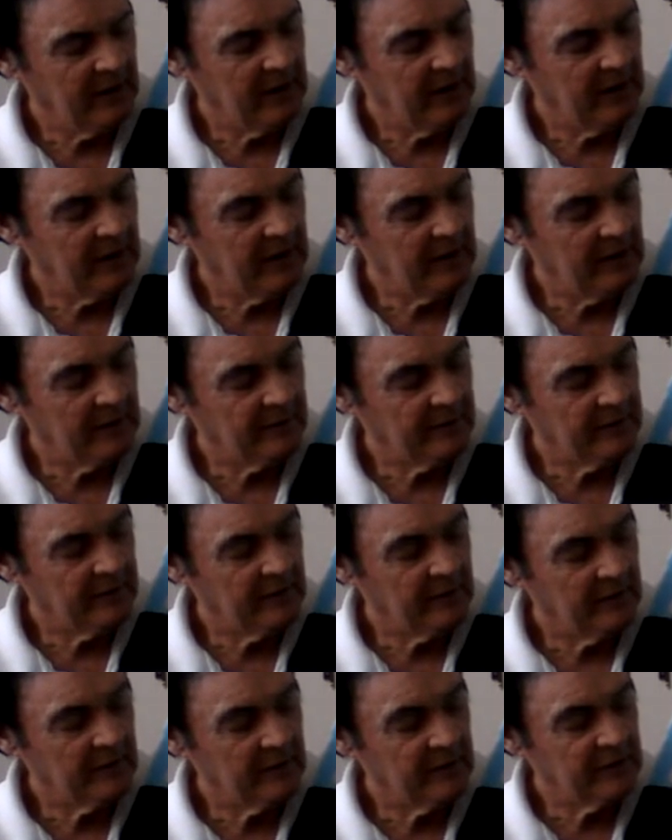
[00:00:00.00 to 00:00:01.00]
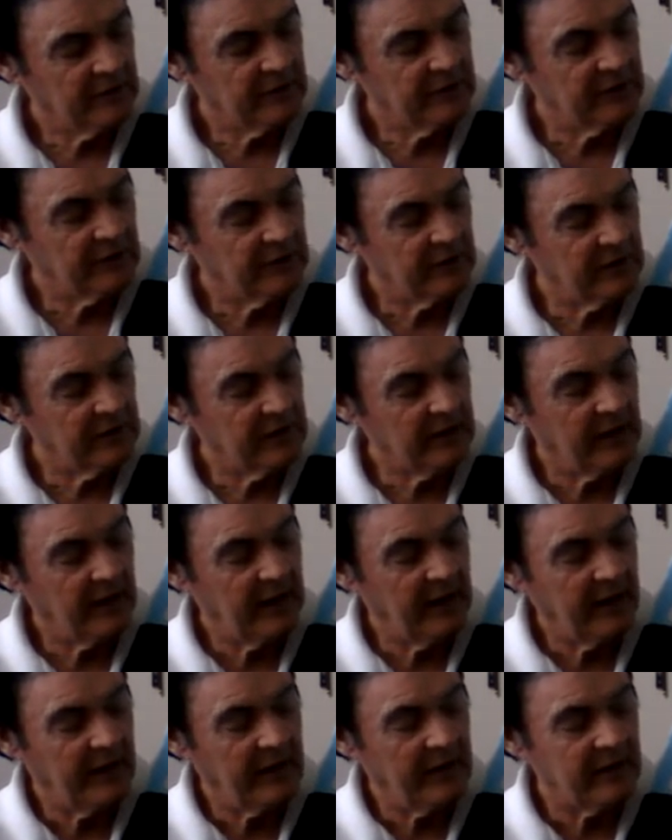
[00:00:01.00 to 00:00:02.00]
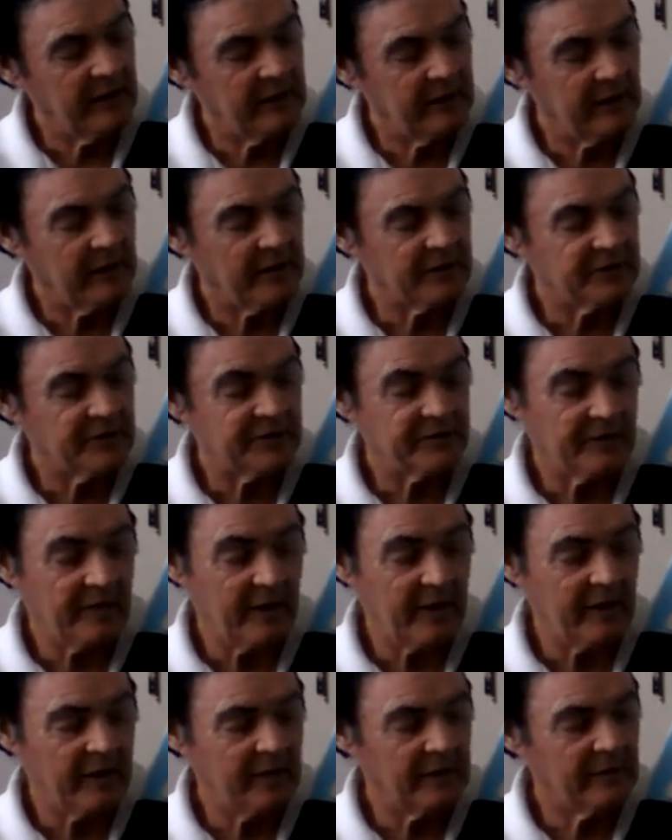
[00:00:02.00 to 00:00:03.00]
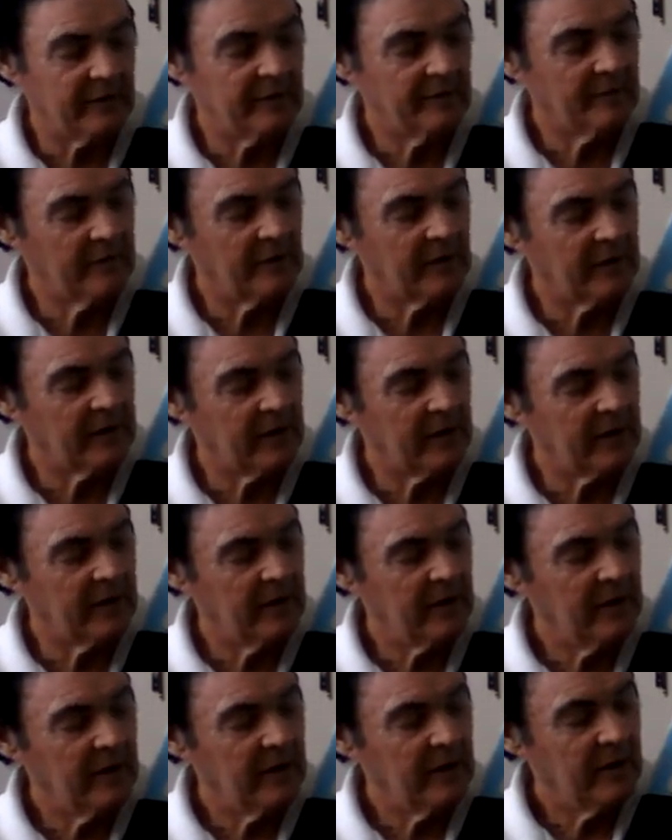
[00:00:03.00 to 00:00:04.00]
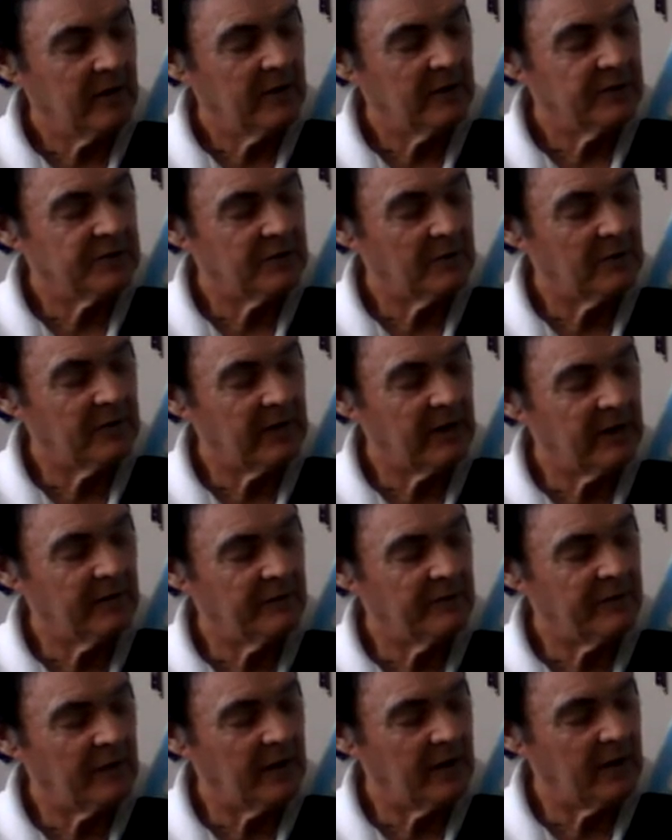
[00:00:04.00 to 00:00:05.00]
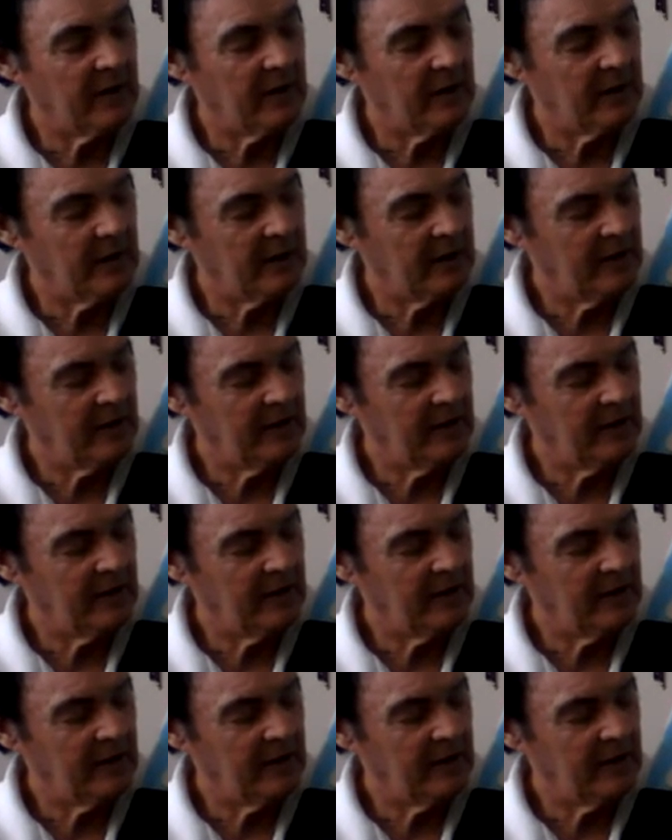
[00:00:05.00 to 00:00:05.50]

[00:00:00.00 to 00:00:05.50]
F, G, A. Yes, it's an A. Okay, so we have uh,